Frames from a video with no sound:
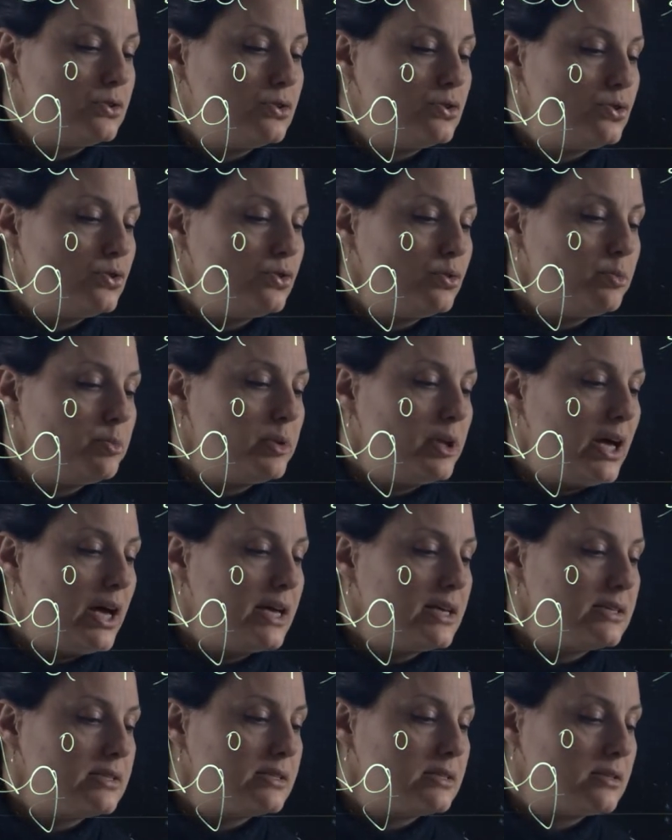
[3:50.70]
2
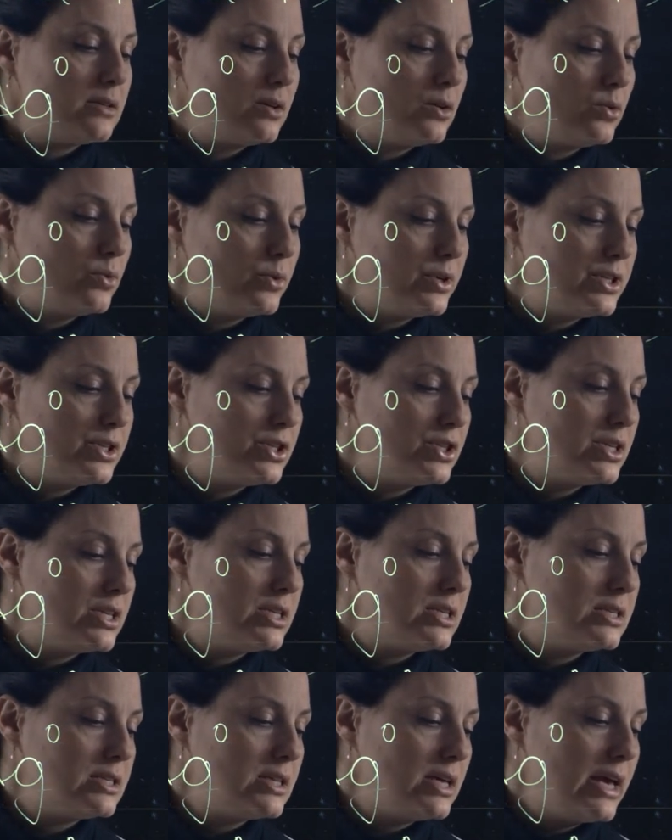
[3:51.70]
plus which
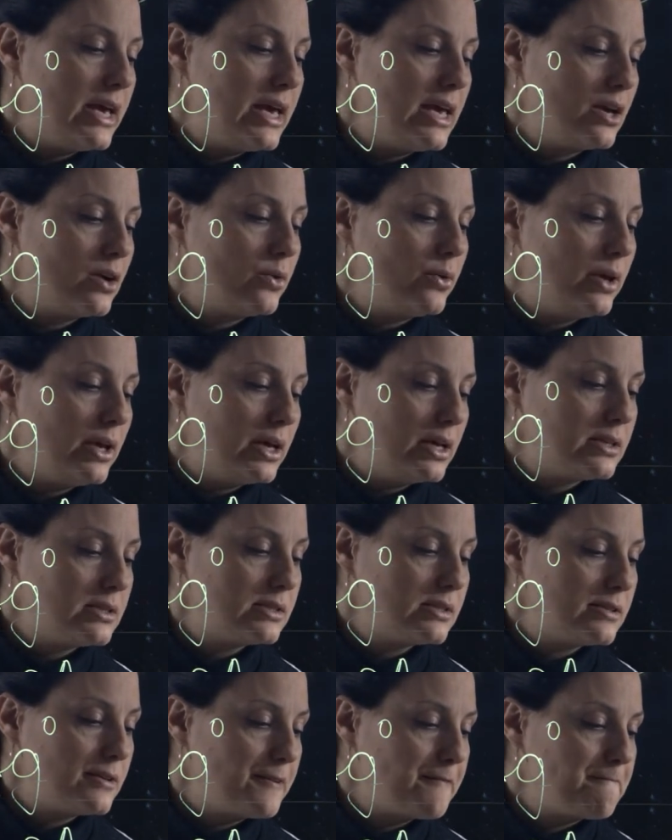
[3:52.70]
is
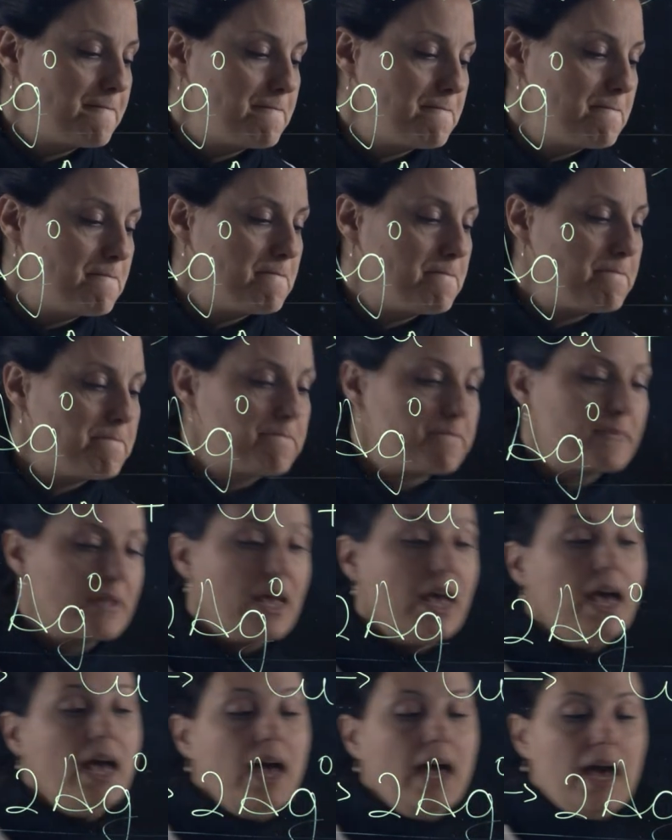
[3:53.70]
aqueous.
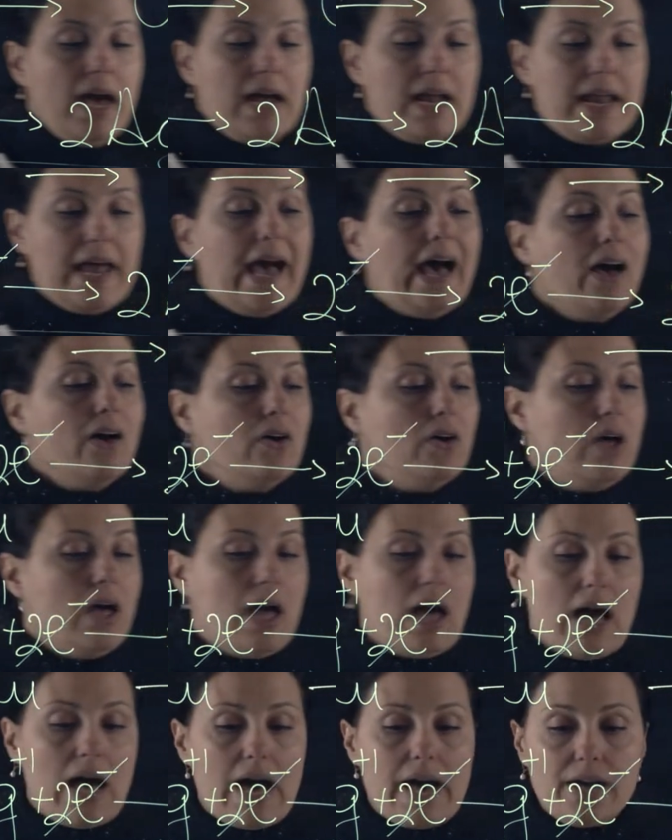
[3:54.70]
And now
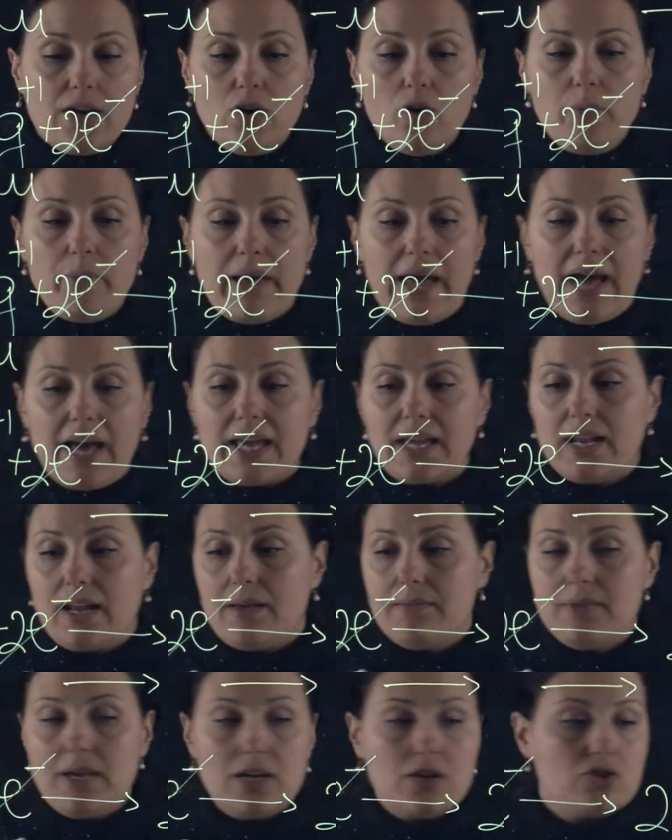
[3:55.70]
I go back and I
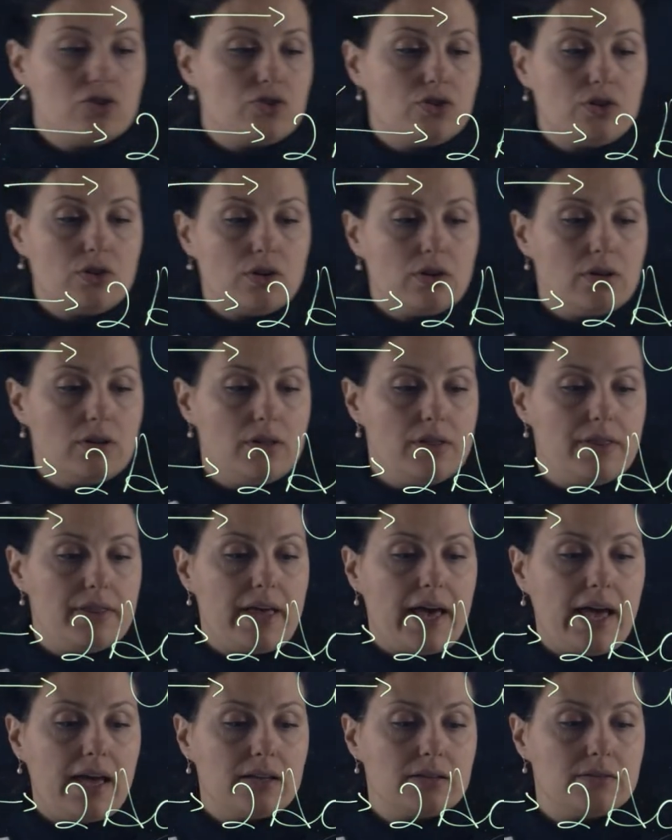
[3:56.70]
make sure
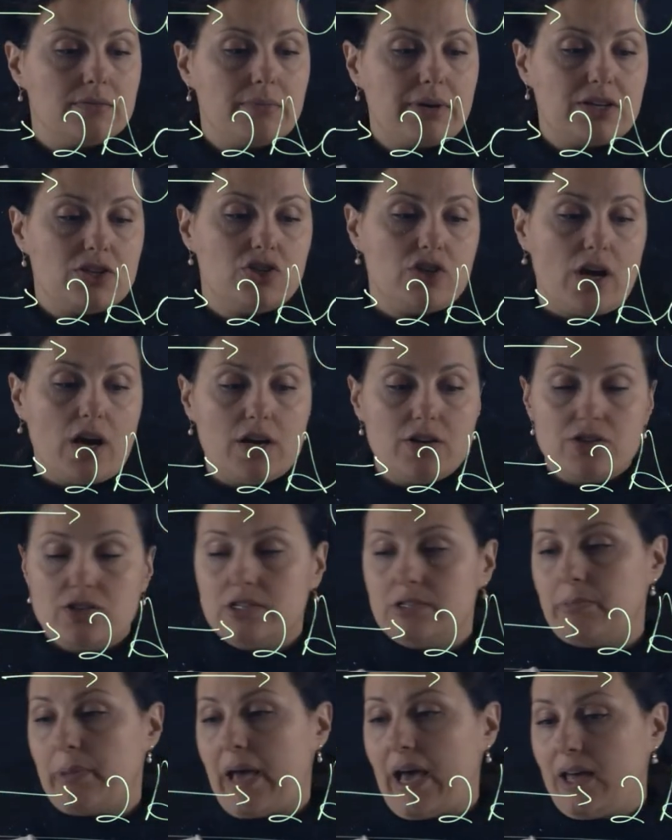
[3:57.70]
that my charge is
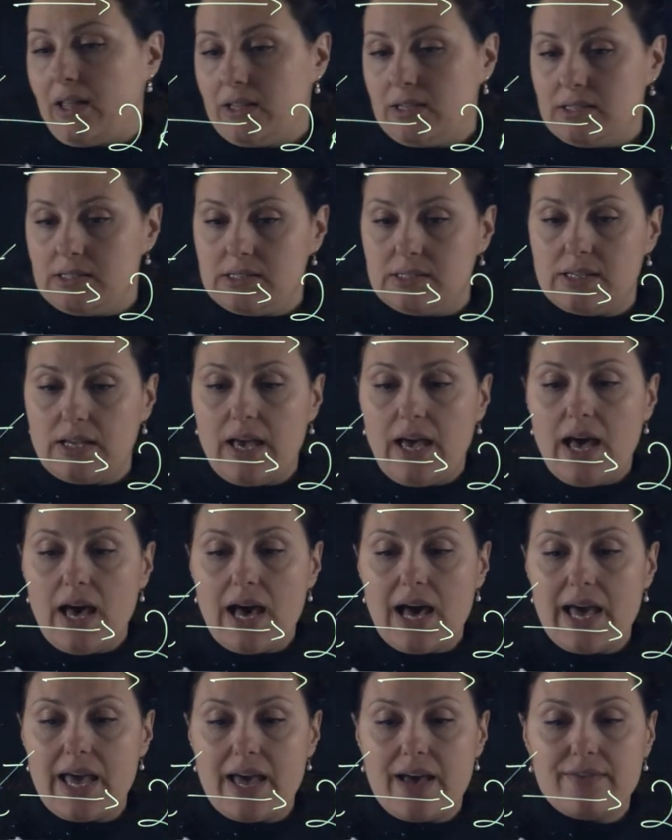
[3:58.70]
balanced.
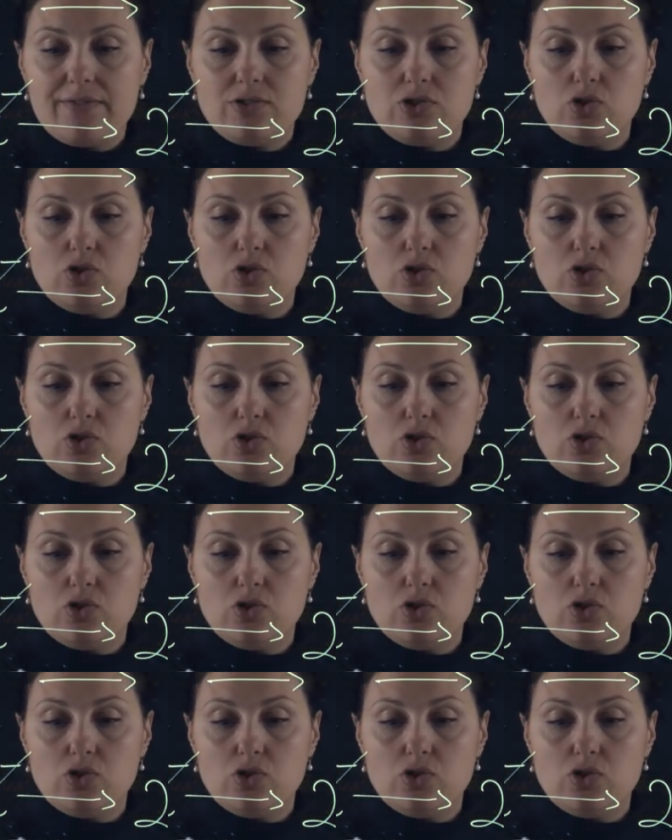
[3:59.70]
I have